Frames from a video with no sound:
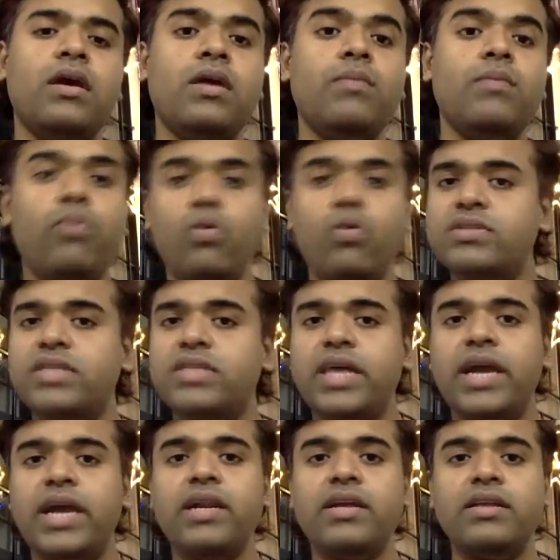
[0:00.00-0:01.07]
Post
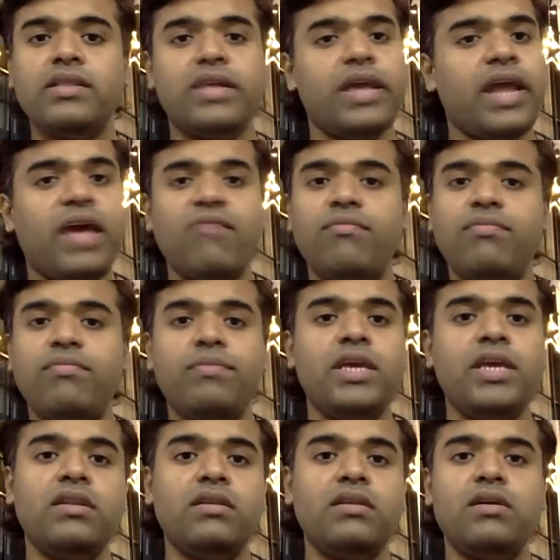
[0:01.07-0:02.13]
that, there have
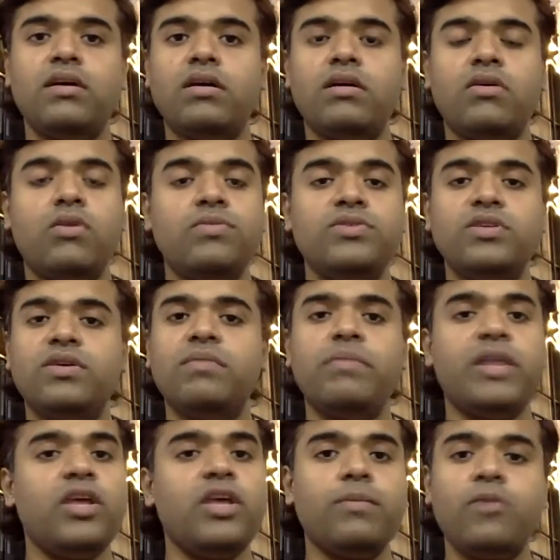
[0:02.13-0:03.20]
been observed
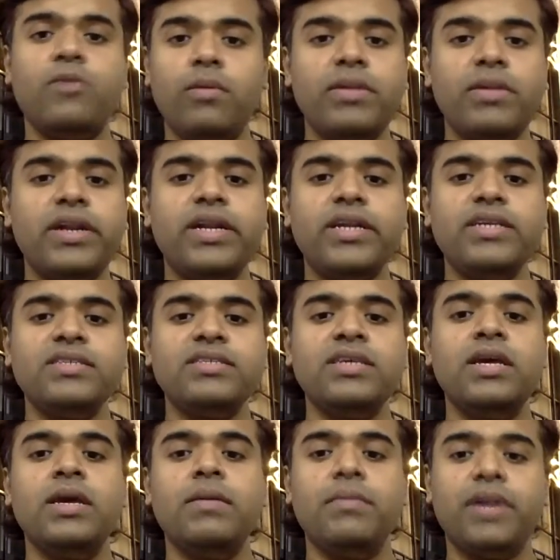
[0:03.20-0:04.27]
many abnormalities,
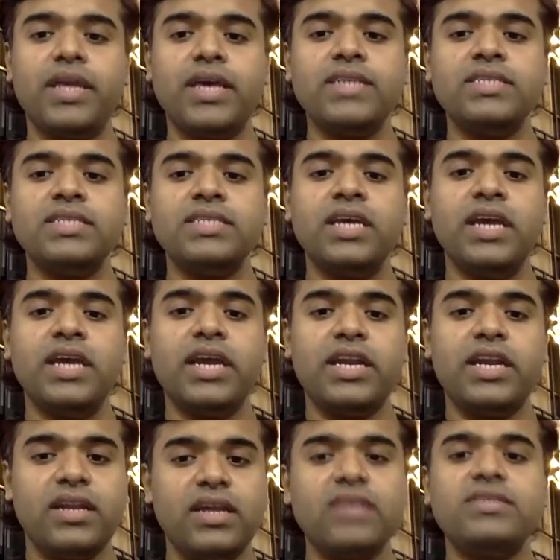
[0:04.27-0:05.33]
but yes,
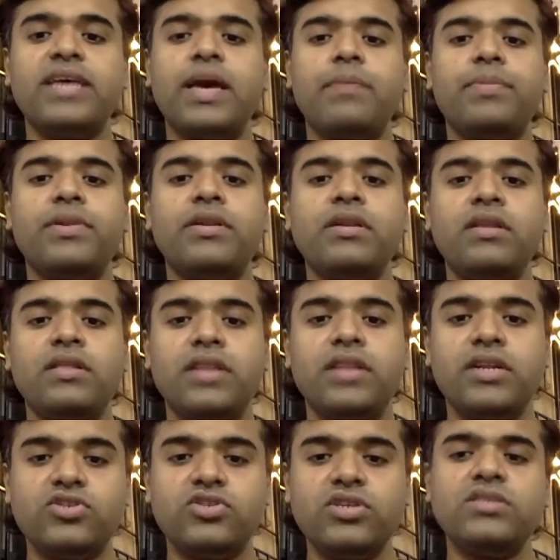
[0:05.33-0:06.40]
it does happen
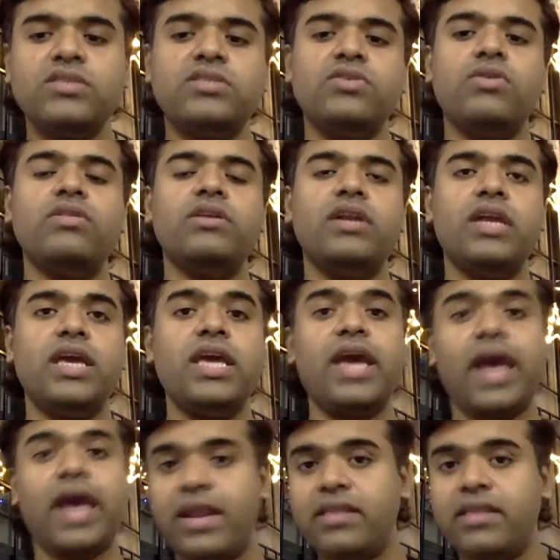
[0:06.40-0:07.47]
that just on the day
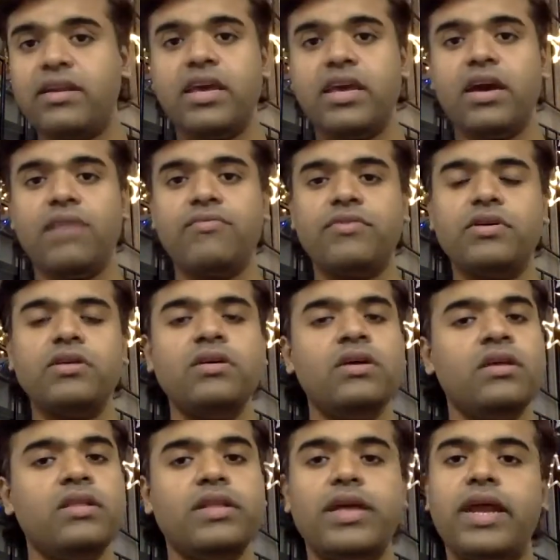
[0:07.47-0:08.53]
and the day after,
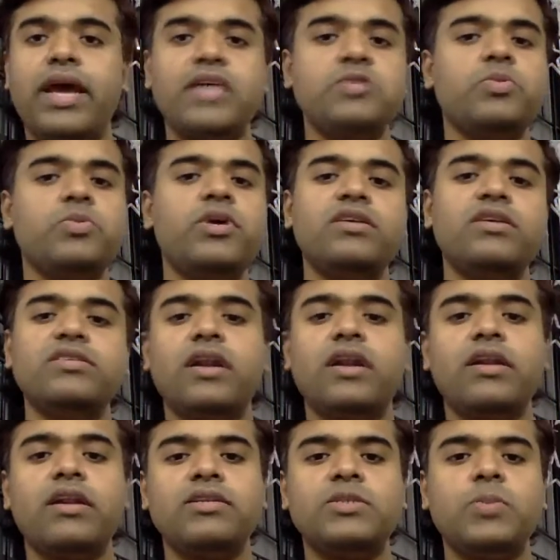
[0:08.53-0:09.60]
there has been a
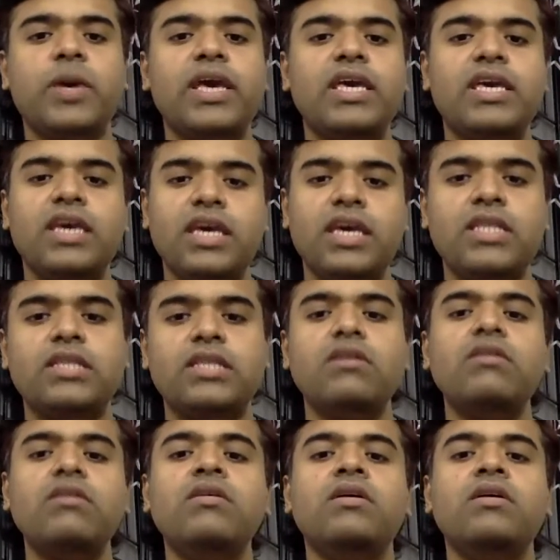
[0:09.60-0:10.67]
sudden spike in
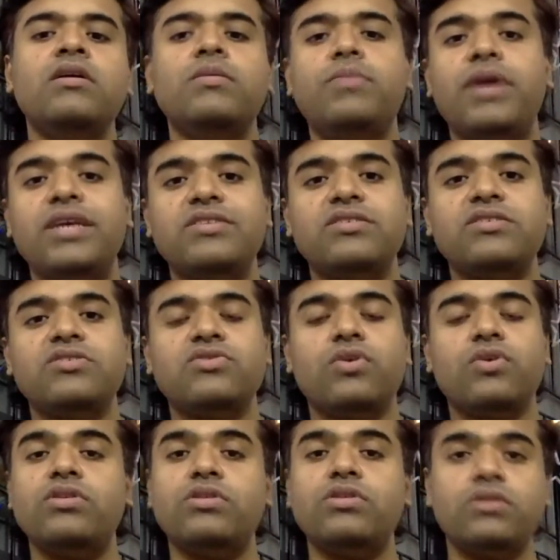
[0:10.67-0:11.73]
the prices
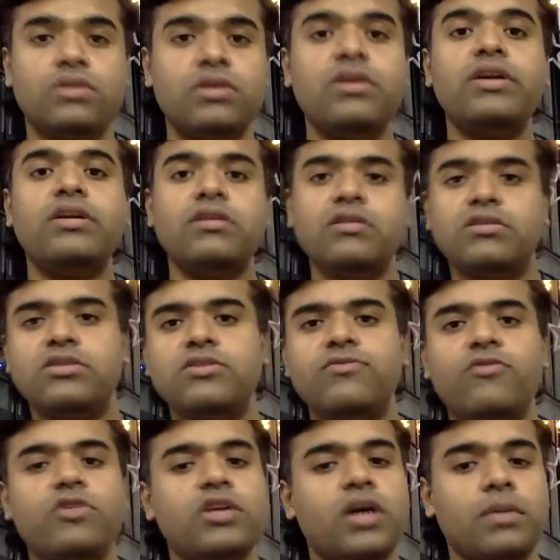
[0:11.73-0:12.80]
or the returns
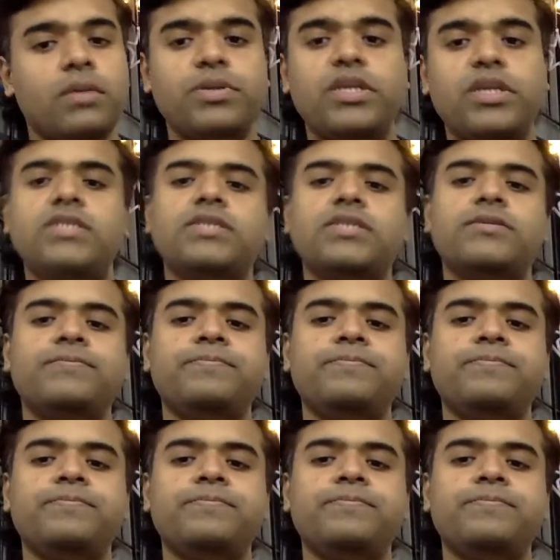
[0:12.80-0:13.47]
for the companies.